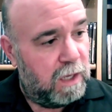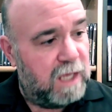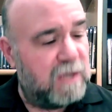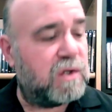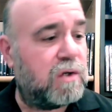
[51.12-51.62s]

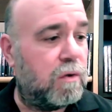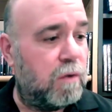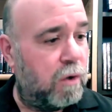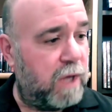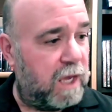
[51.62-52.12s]
Eastern
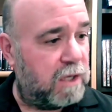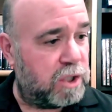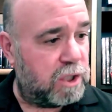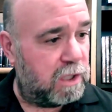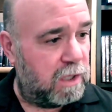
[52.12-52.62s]

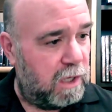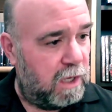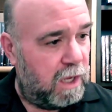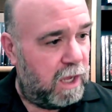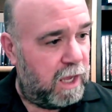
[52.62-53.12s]
location,
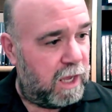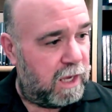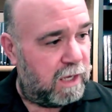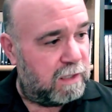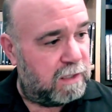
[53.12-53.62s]

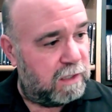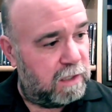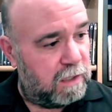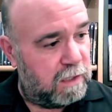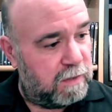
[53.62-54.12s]
and
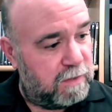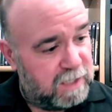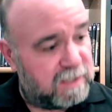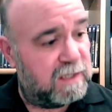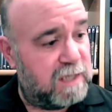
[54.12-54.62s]

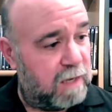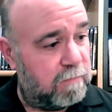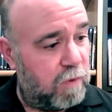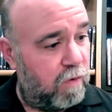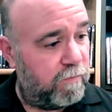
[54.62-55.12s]
this is it
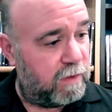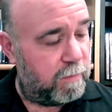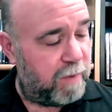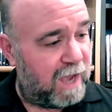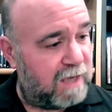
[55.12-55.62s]
over the
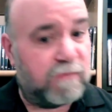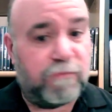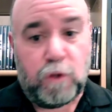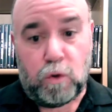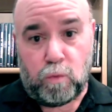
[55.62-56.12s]
past
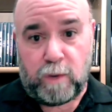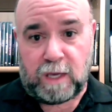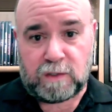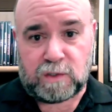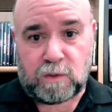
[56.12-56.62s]
few
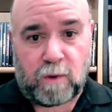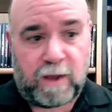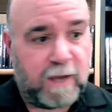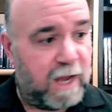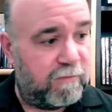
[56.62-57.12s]
weeks. So I
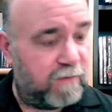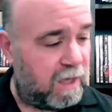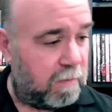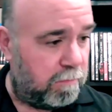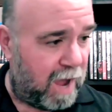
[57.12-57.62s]
kind of
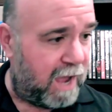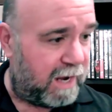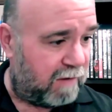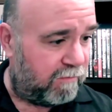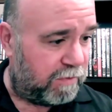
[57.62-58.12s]

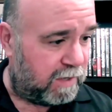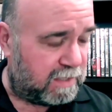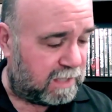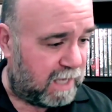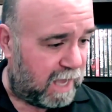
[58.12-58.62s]
combined everything
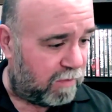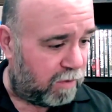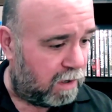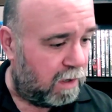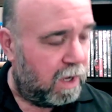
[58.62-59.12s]

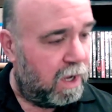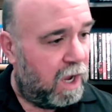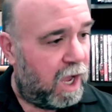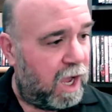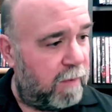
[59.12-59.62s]
together.
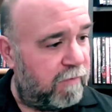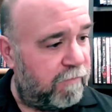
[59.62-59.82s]
A